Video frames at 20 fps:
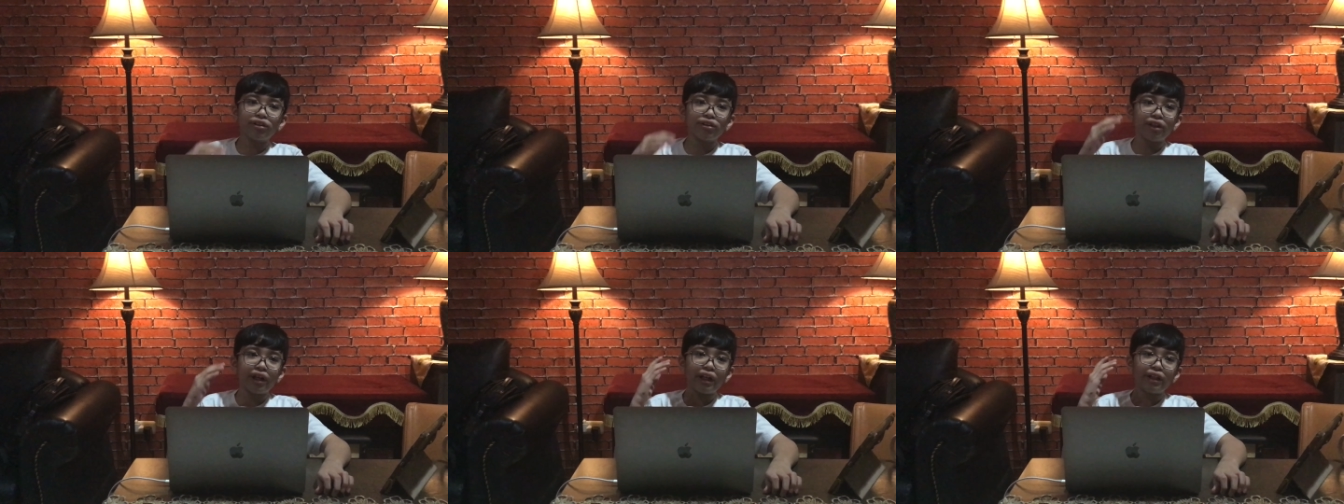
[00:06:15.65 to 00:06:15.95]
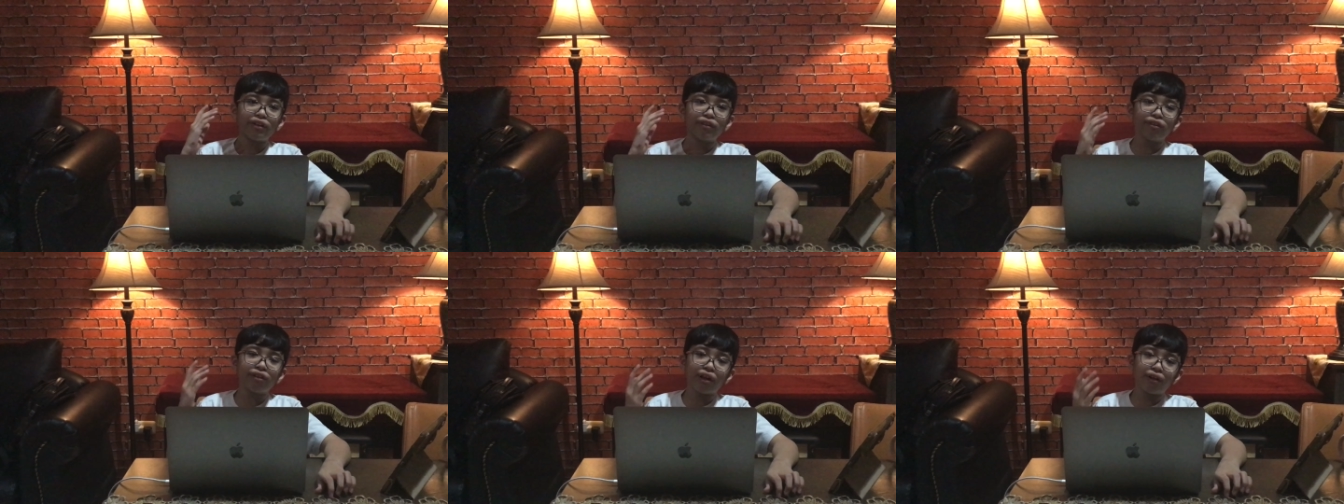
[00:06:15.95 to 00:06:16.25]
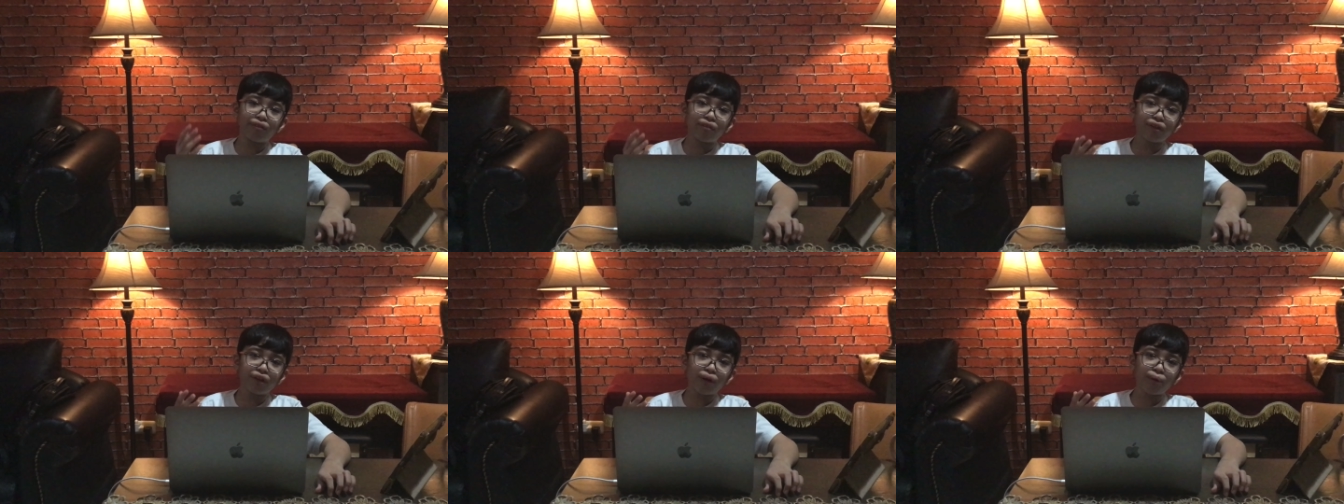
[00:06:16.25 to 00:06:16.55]
trying to
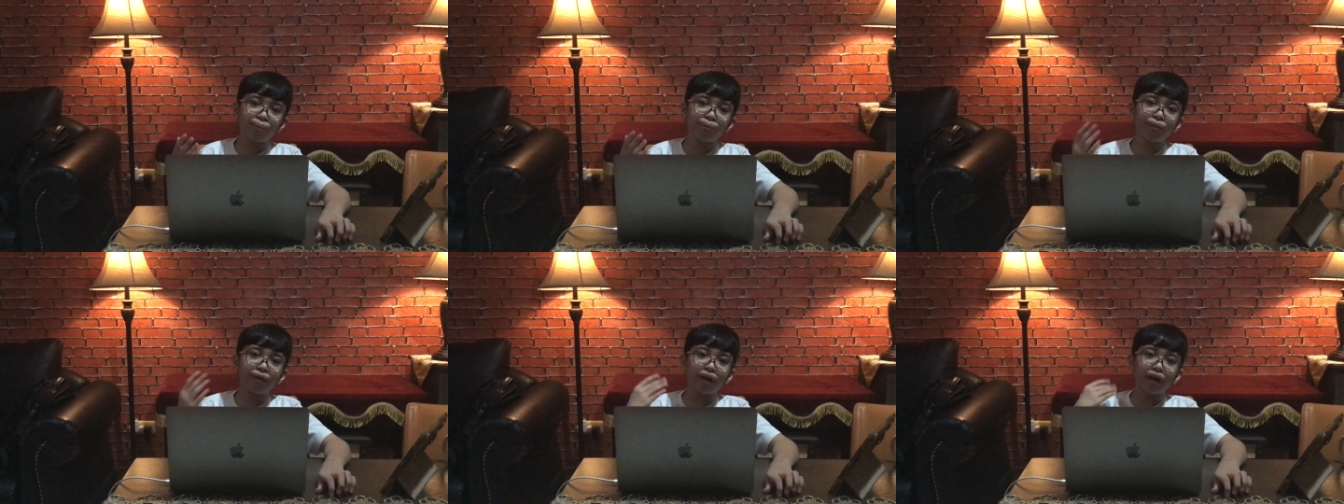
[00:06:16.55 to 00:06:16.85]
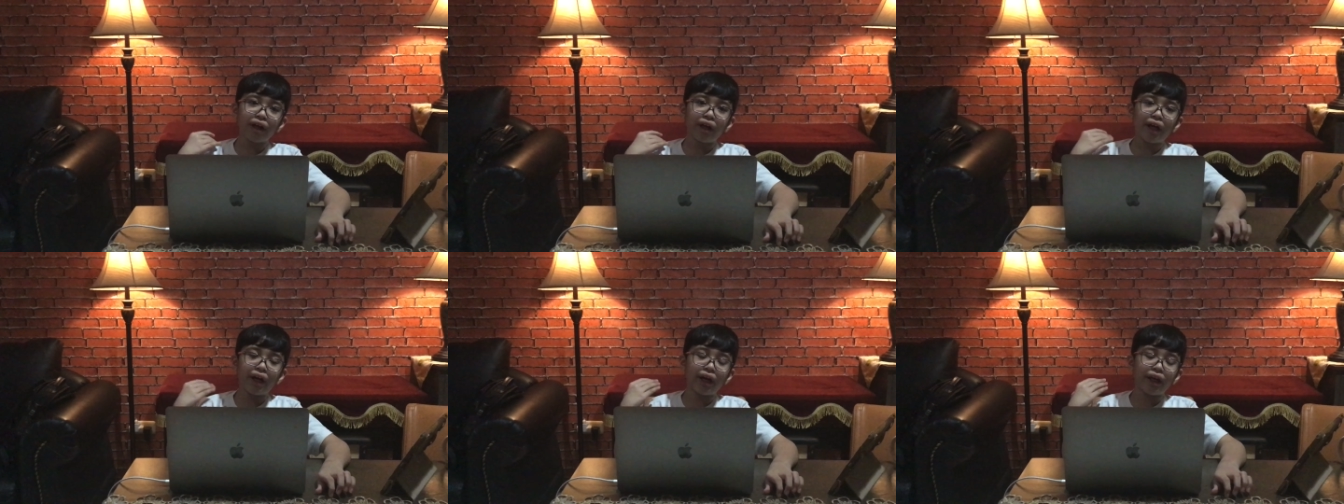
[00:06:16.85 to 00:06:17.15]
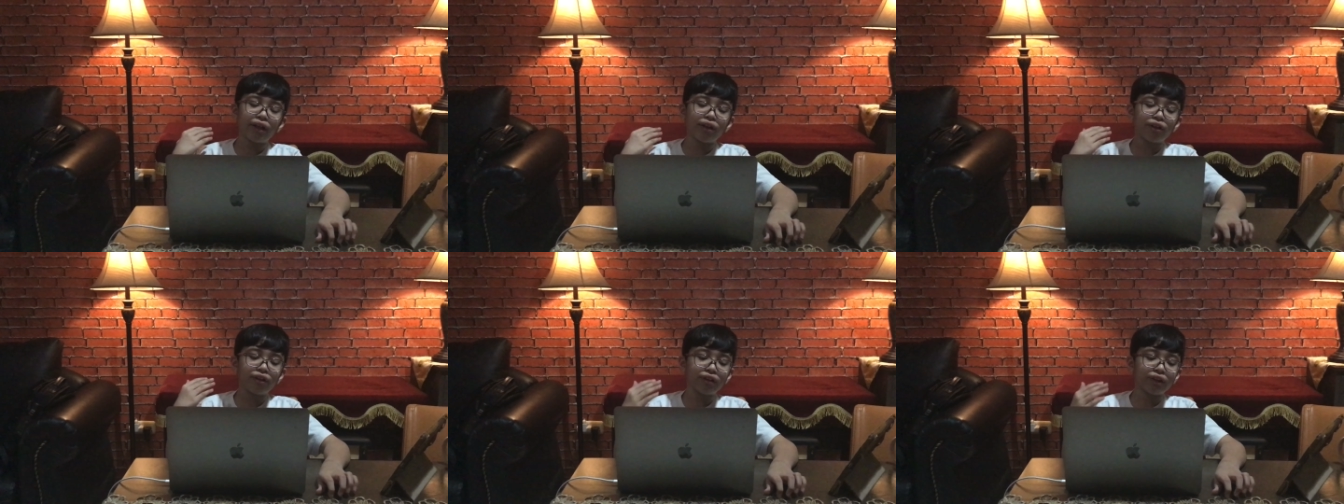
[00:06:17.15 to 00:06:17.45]
develop
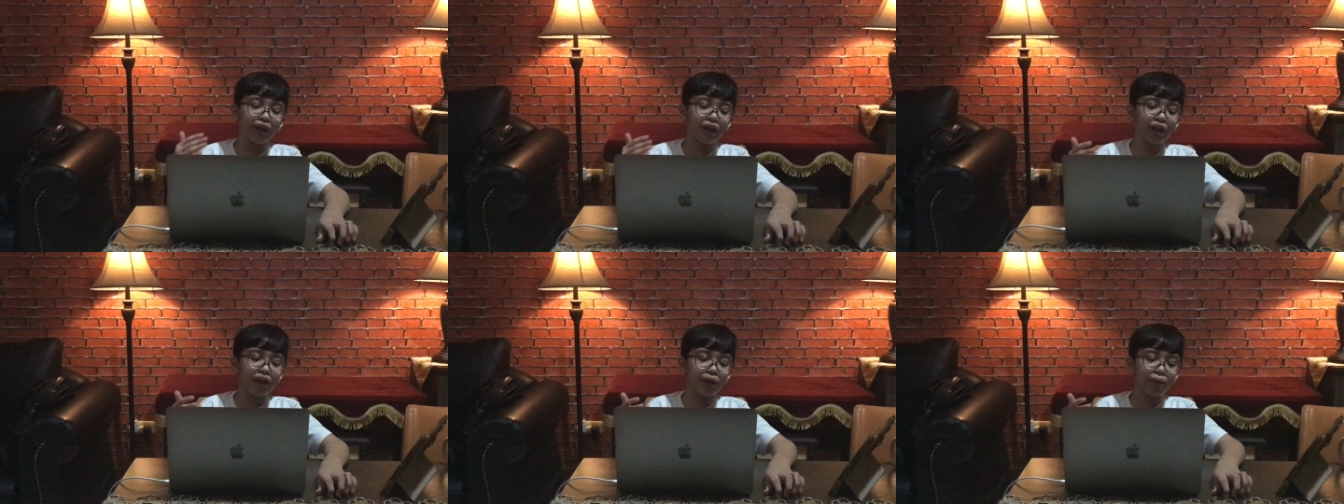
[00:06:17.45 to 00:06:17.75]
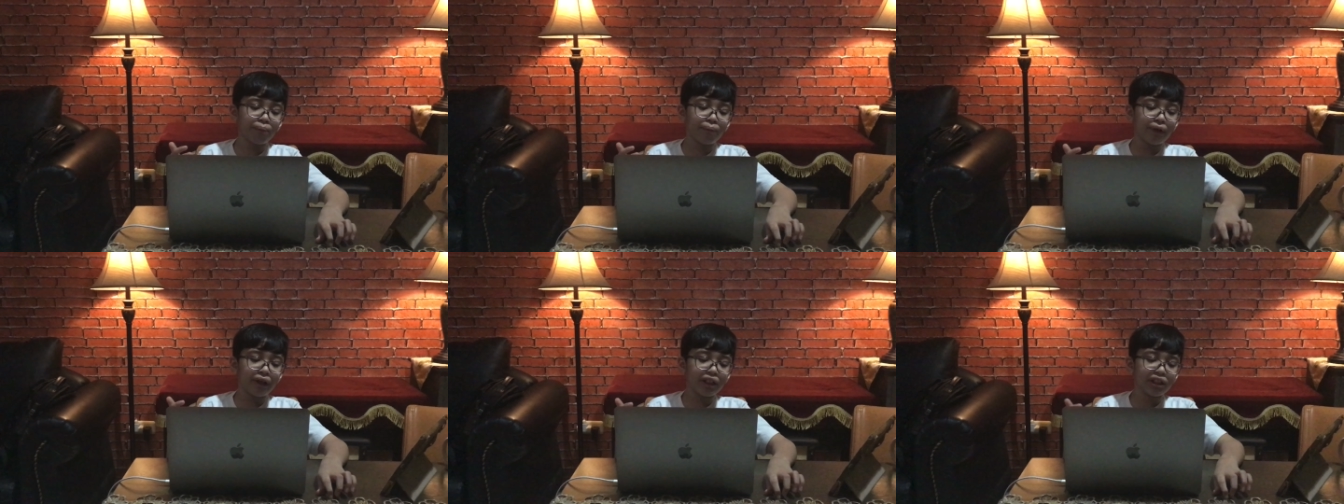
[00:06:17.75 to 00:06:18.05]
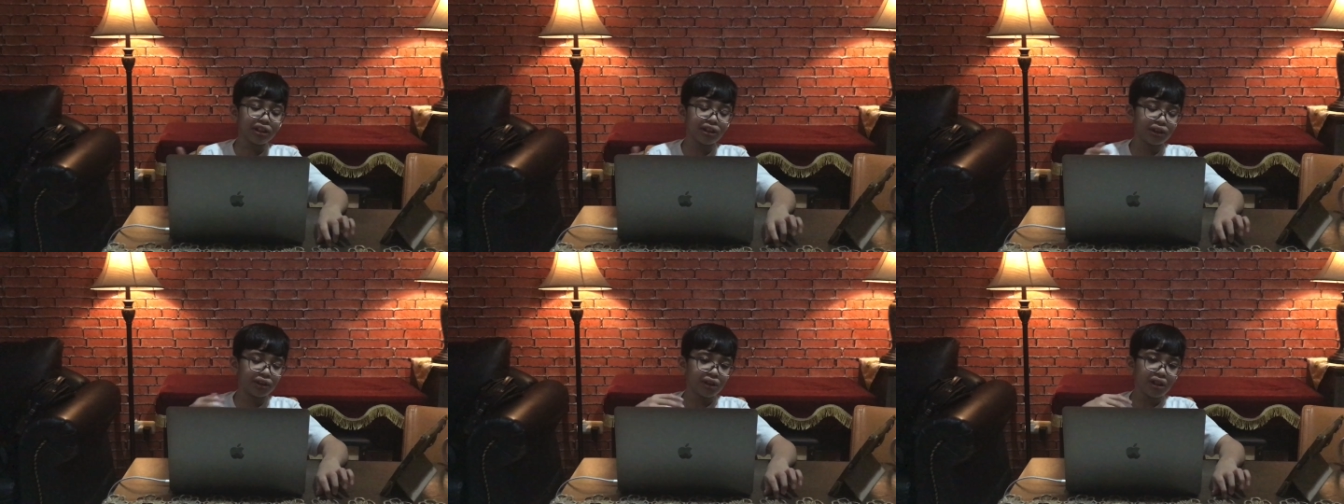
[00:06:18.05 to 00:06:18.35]
and try our
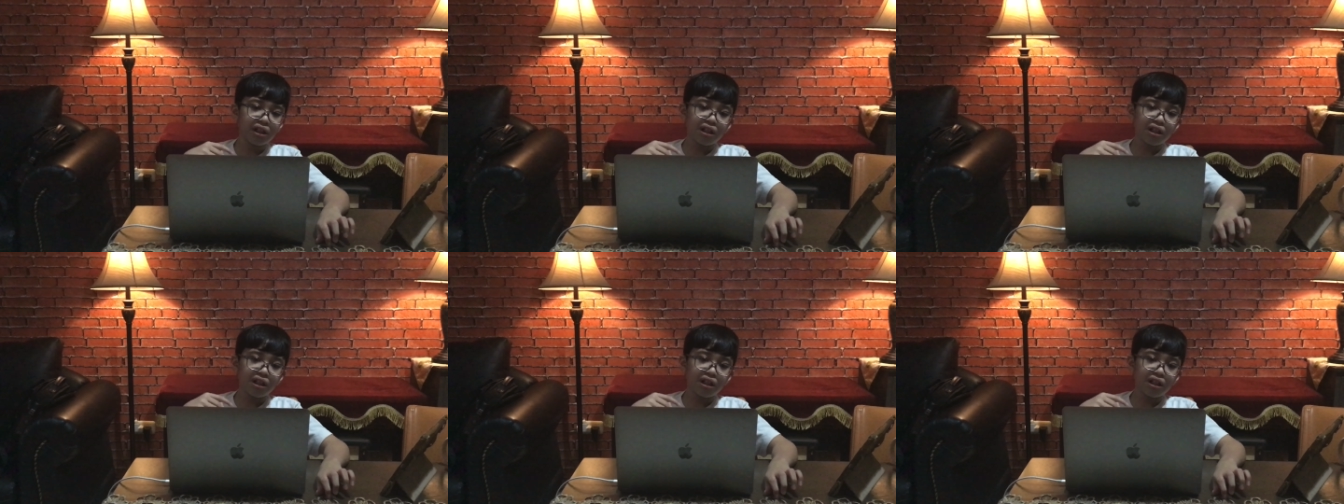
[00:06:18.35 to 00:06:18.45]
best,